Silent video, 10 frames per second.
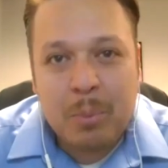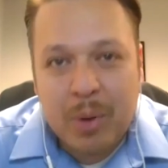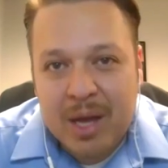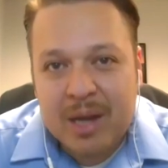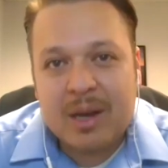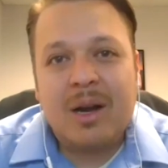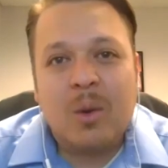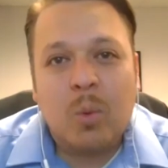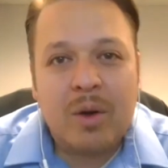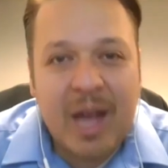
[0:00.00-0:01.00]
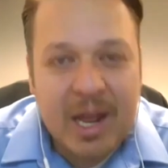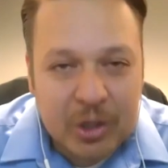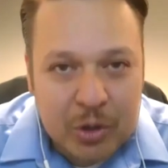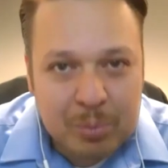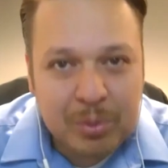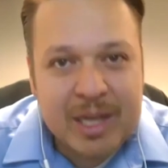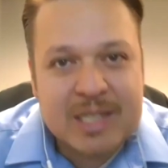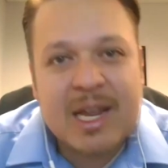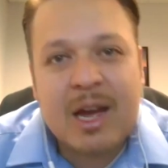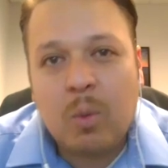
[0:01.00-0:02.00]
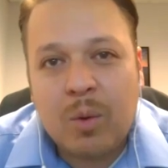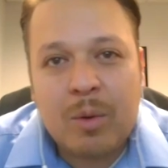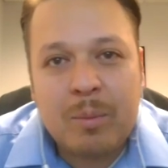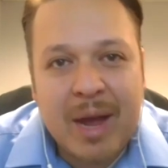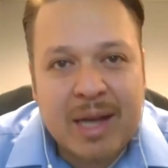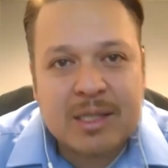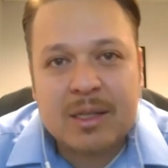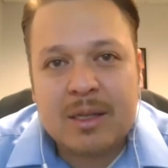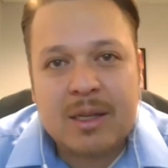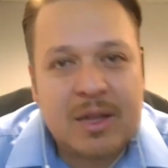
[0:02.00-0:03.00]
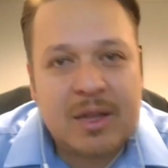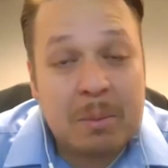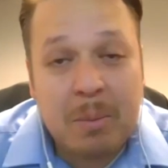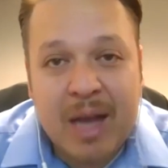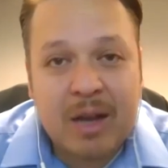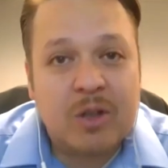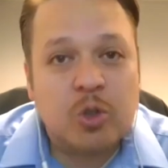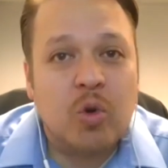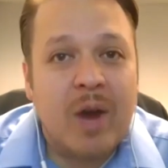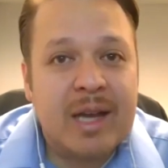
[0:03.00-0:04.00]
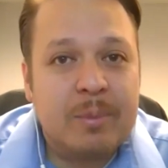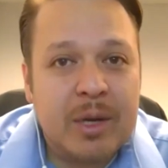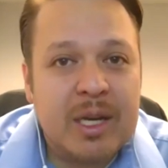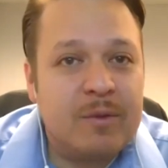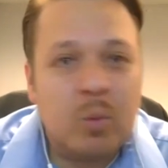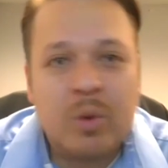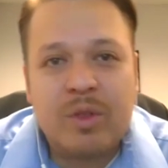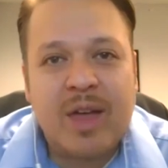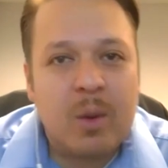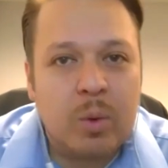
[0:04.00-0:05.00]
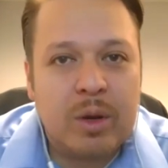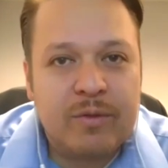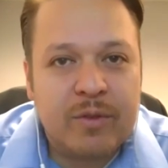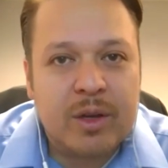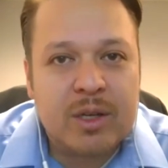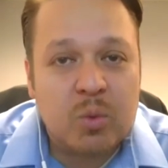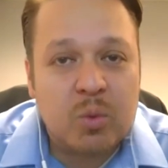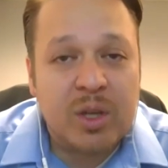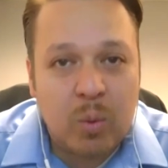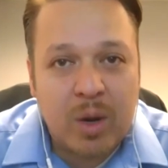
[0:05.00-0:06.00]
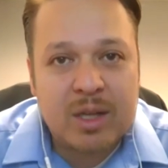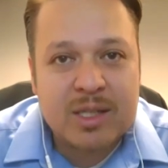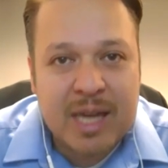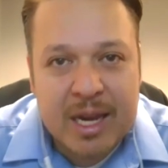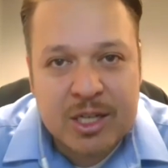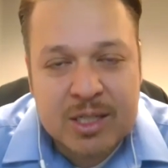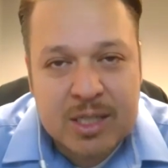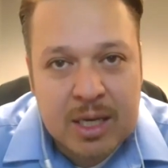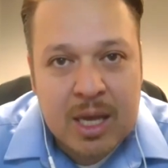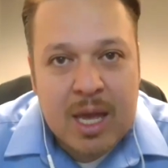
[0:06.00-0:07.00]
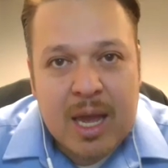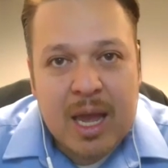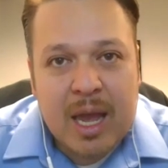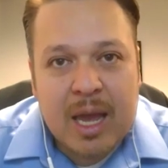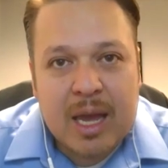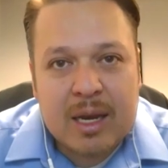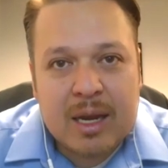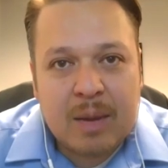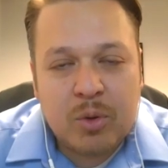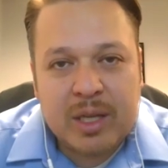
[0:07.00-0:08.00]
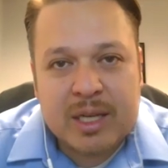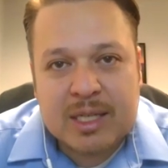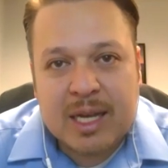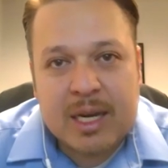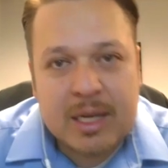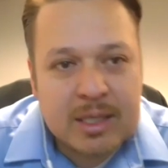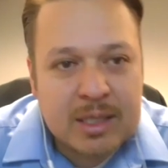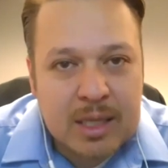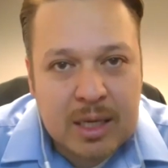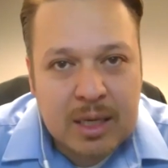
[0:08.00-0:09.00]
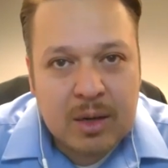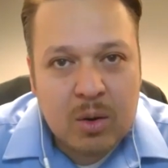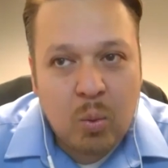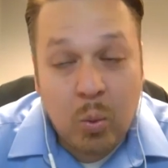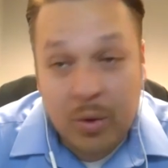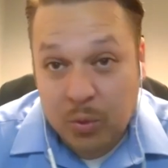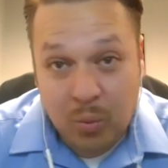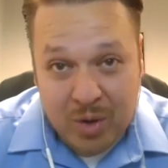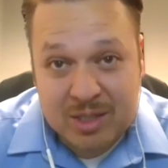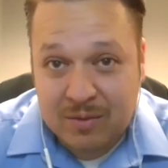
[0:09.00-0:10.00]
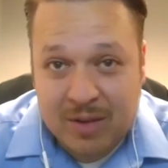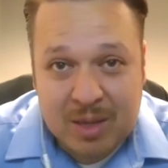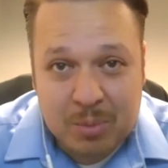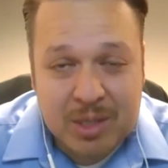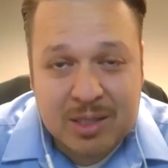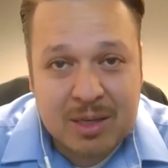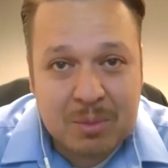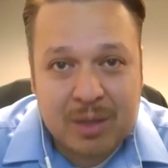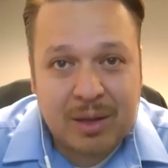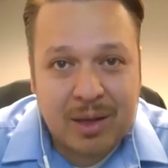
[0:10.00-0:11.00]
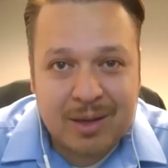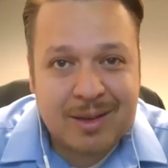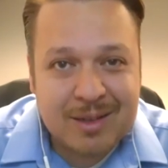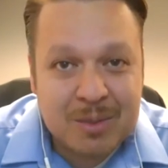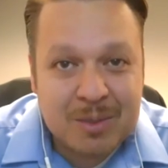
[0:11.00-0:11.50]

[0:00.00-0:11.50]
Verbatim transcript: But uh, we're at a good place now where we're back to, I think, back on track. But even with that, we've uh, done really well as an agency. And I'm really excited to see what the rest of A E P is going to be like, to